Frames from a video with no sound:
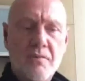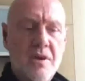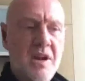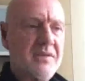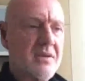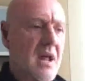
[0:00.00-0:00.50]

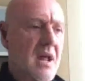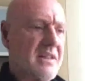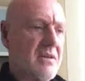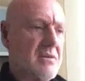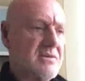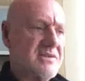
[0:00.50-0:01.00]
No, we're nothing
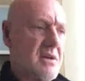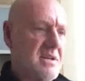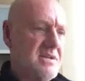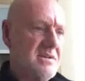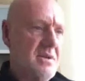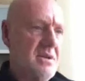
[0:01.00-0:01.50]
like those
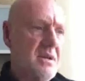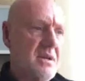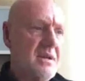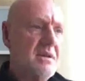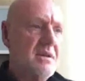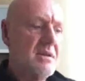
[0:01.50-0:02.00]
guys. I mean,